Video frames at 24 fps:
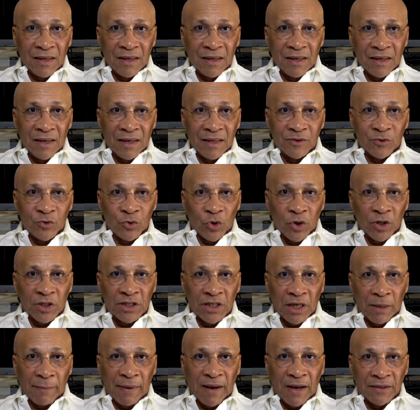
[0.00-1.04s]
and
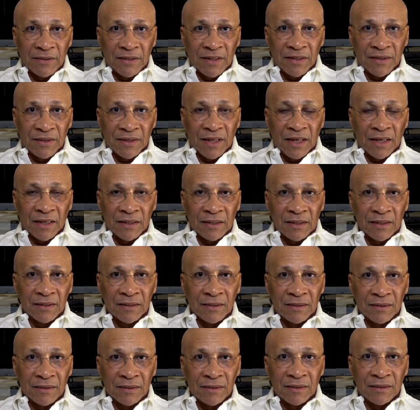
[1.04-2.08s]
talking about they think
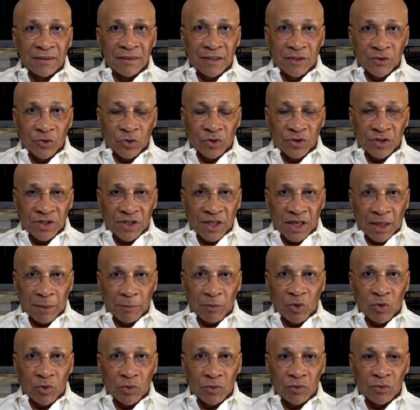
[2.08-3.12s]
he's
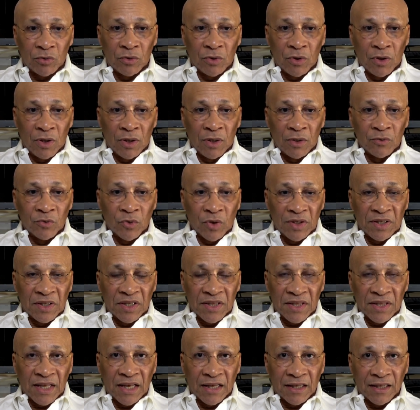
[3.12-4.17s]
unstable. Not they
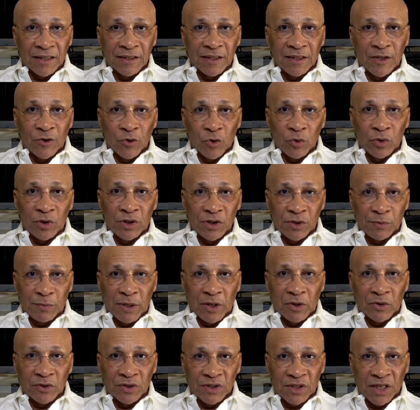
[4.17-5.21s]
think, they know he's
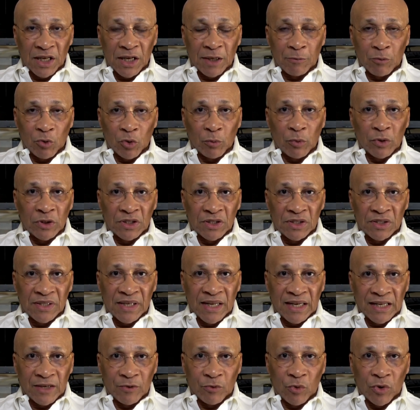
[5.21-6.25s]
been unstable, but he's
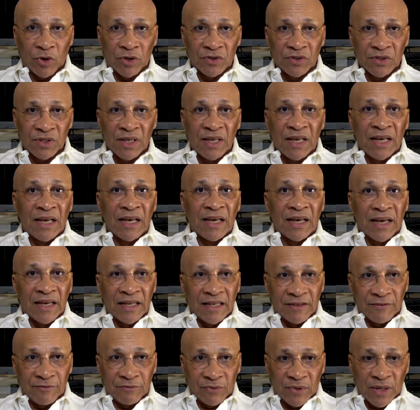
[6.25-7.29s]
getting worse.
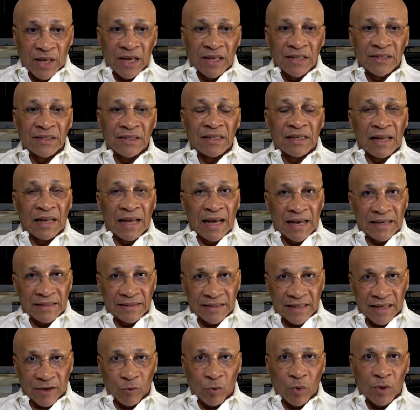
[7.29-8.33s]
And if there is a line
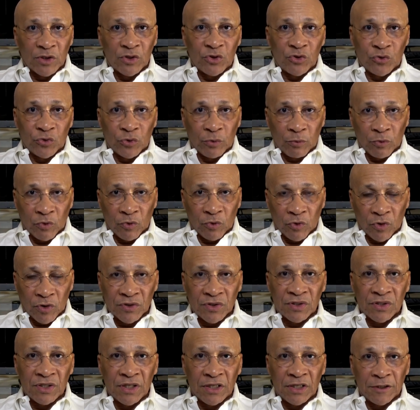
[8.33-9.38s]
there, once Trump
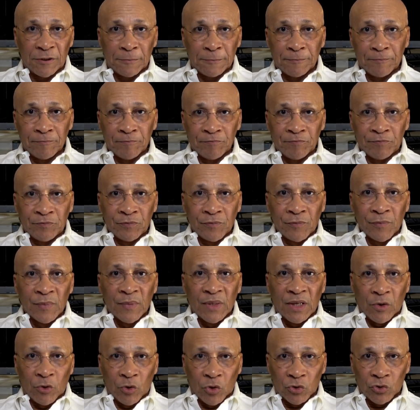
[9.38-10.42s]
crosses it,
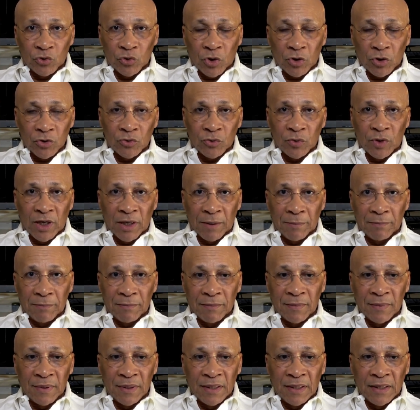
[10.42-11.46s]
they're going to talk to
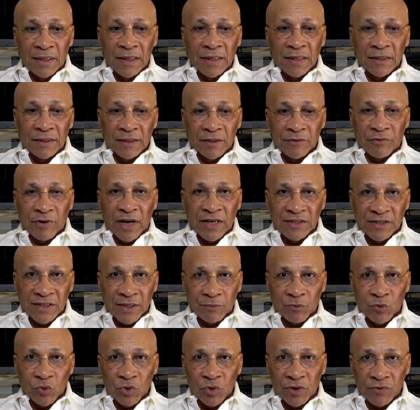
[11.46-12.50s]
him and advise
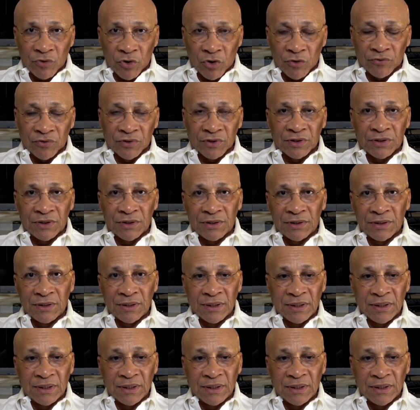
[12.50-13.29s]
him to leave office.